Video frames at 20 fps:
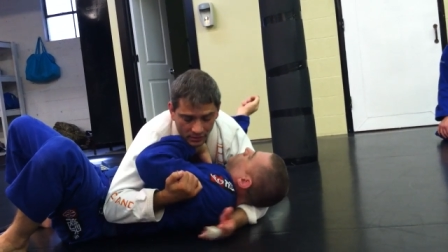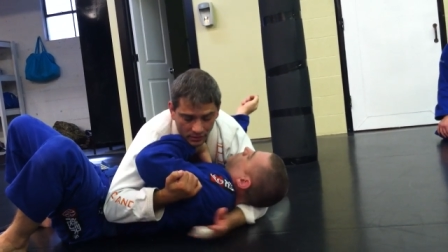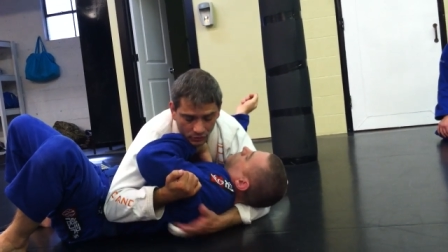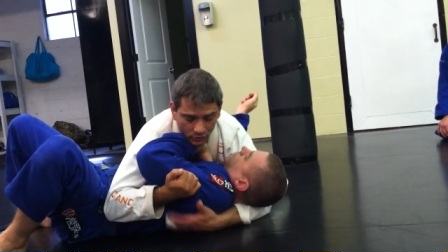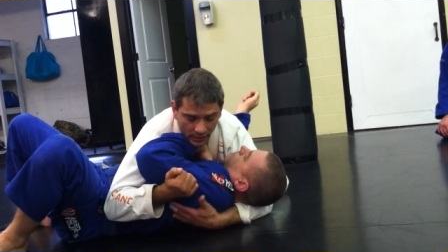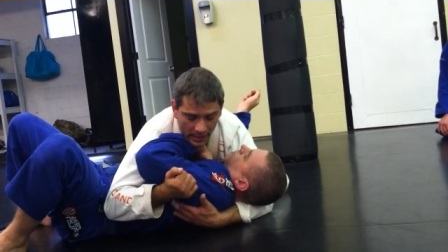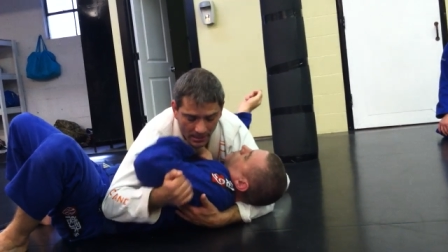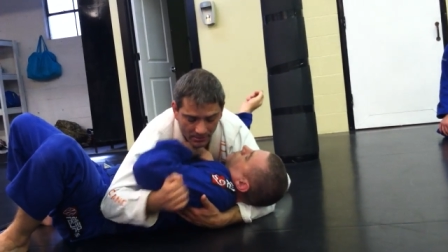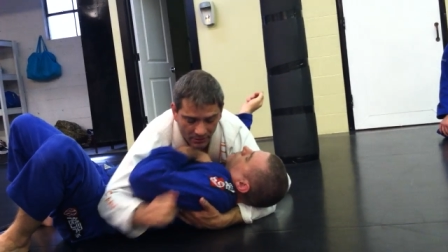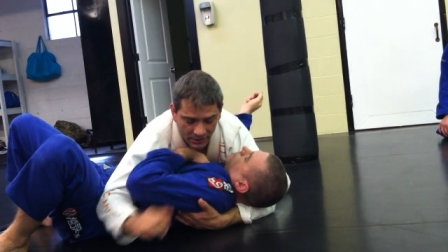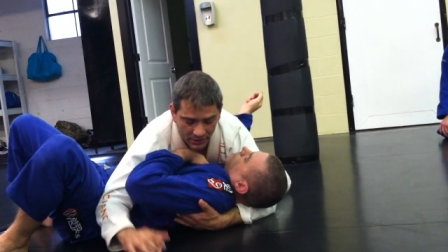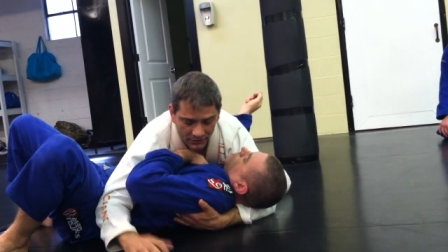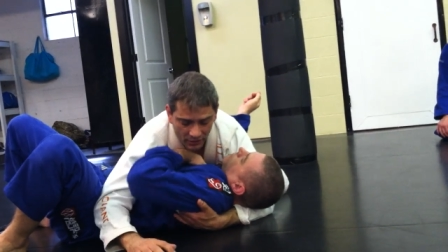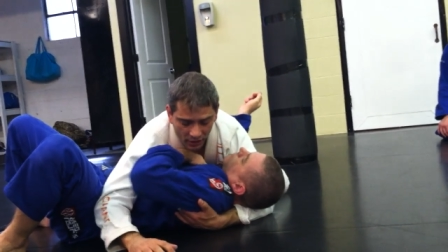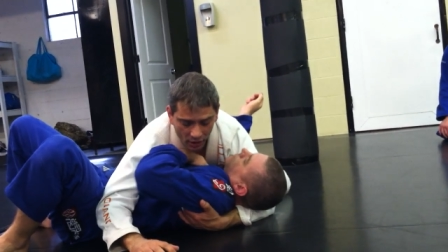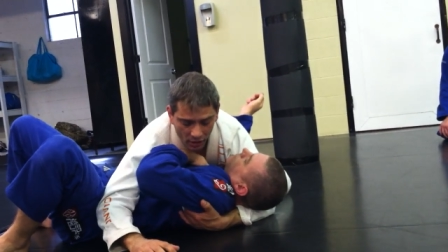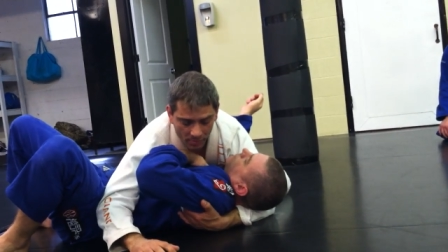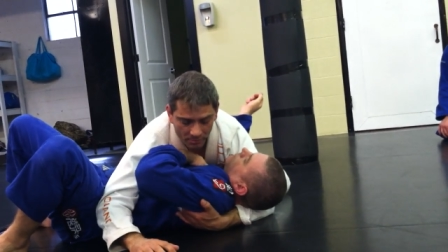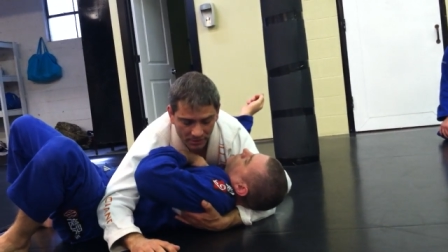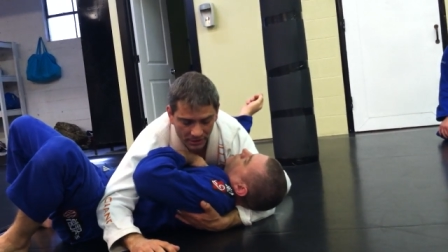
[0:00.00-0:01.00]
Grab under the
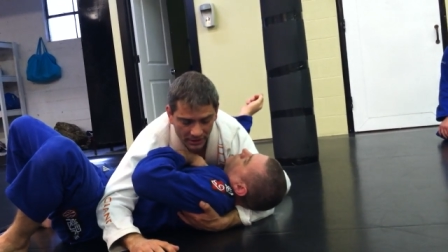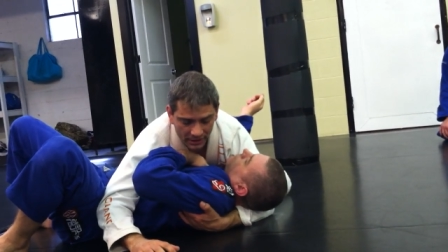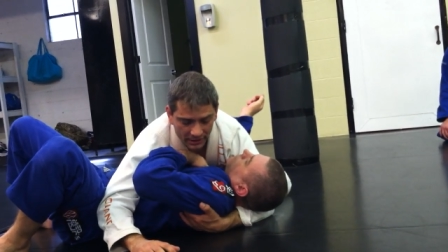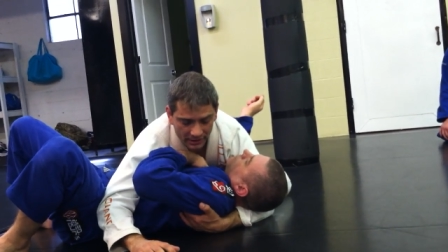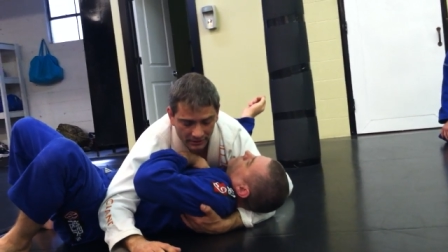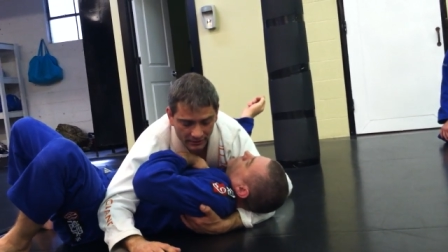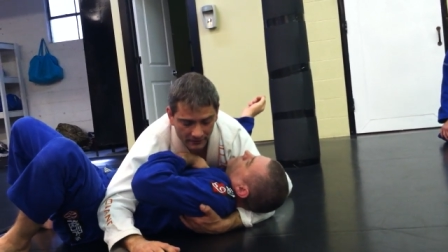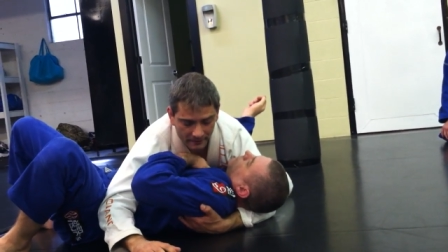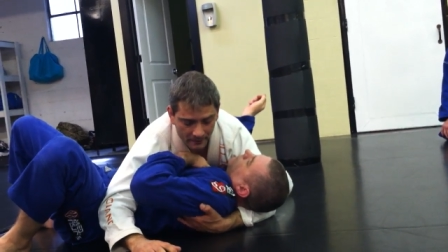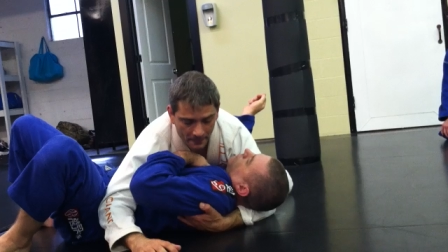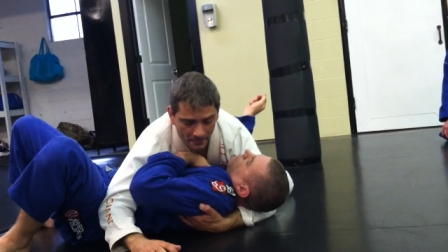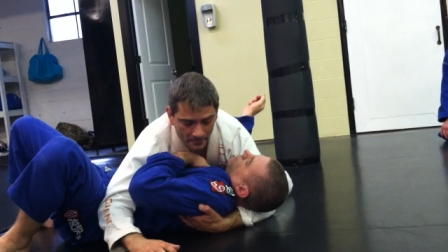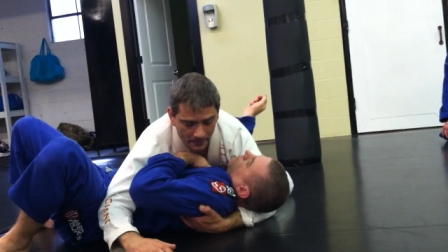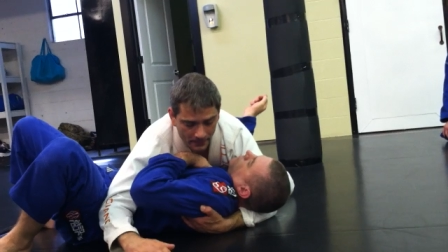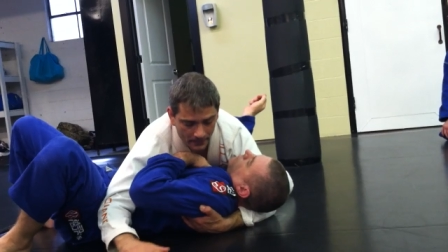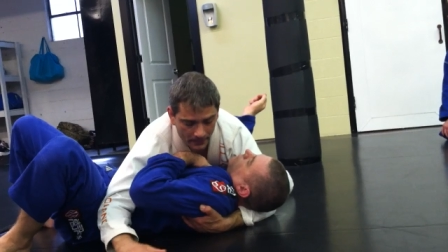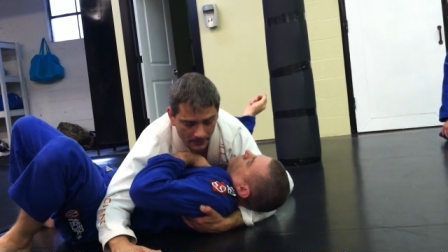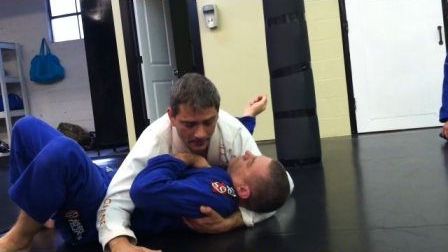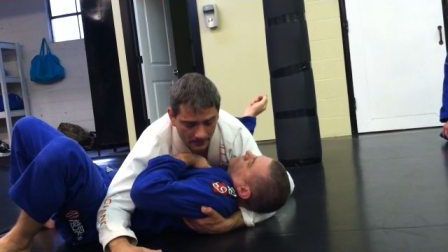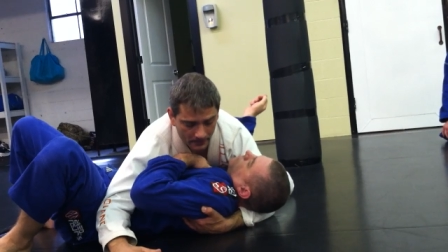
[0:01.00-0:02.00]
armpit,
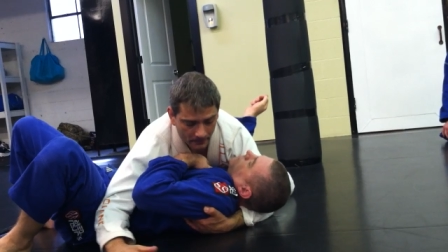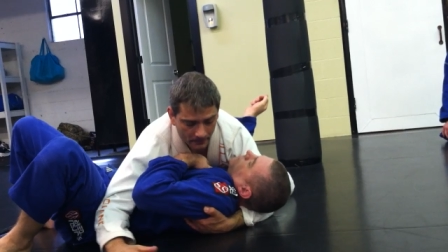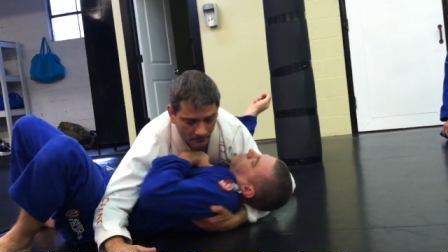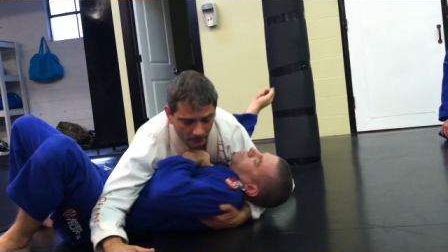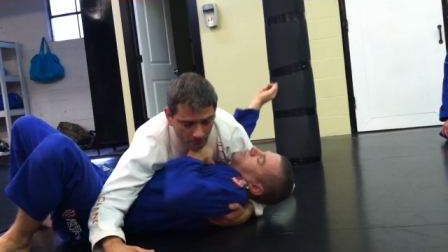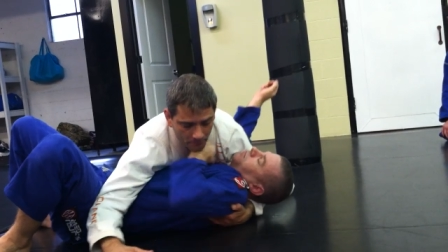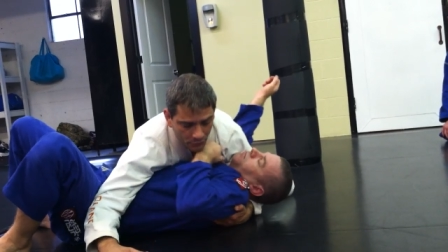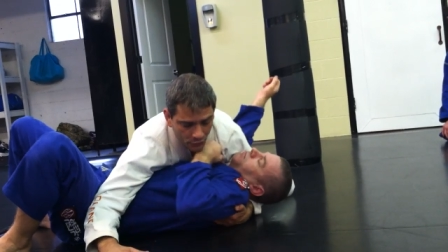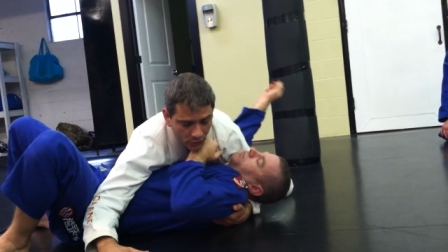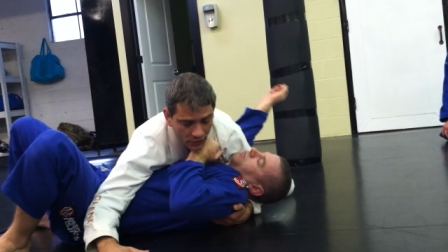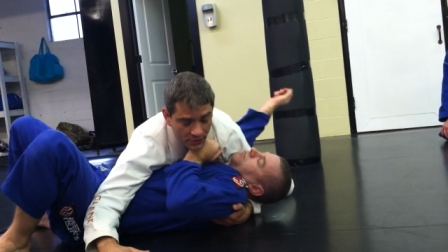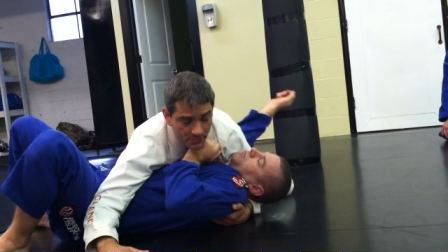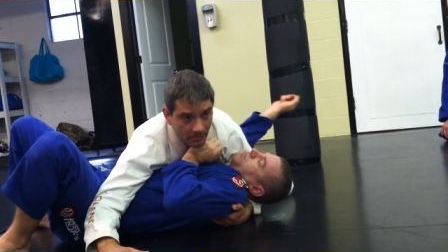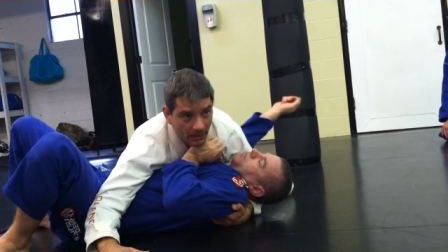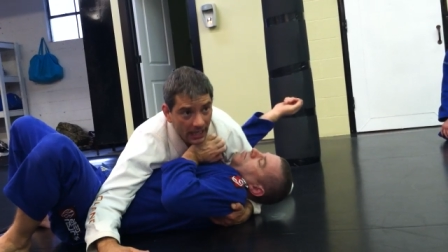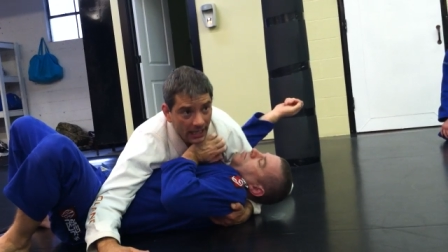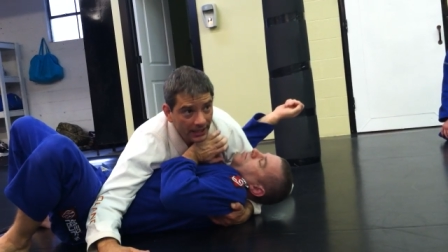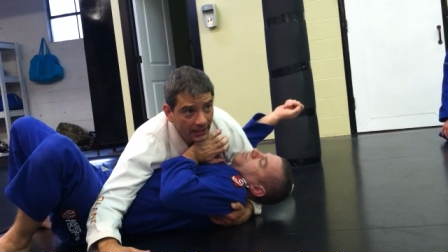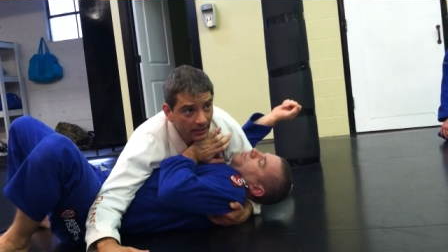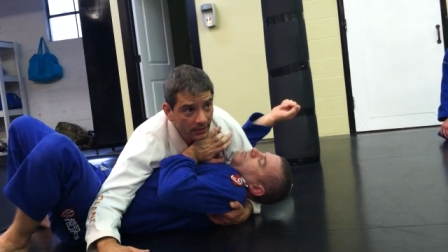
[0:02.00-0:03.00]
pull his
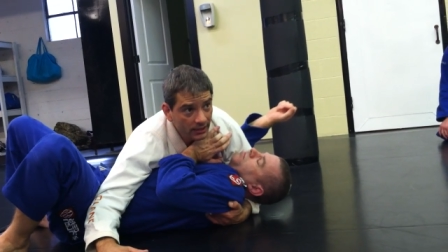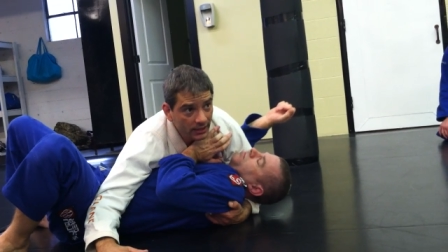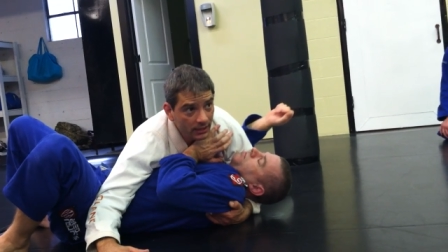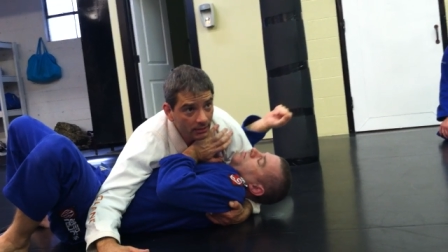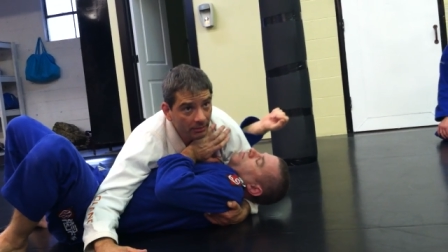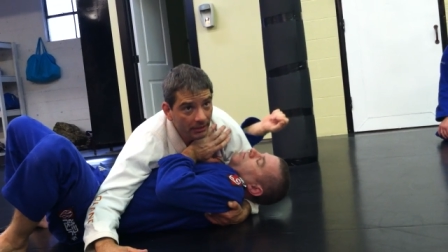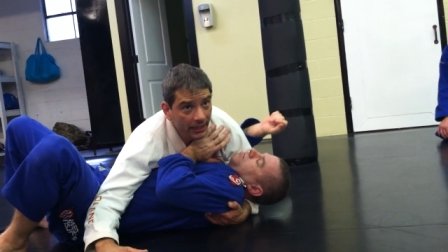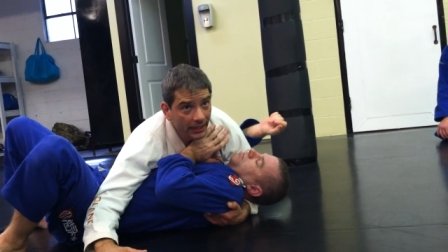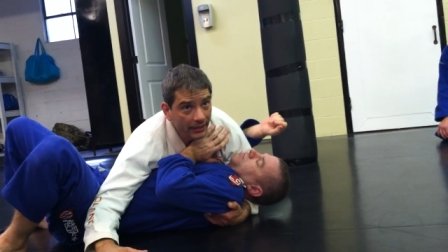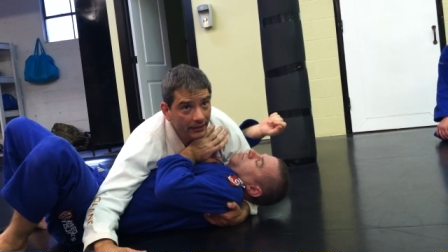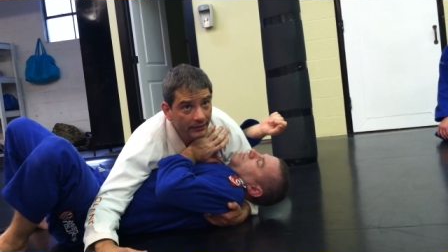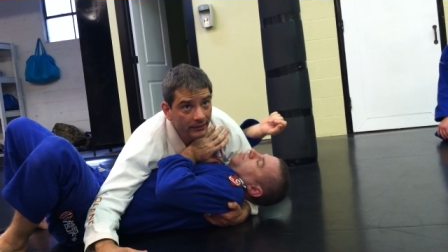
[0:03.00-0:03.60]
body a little bit.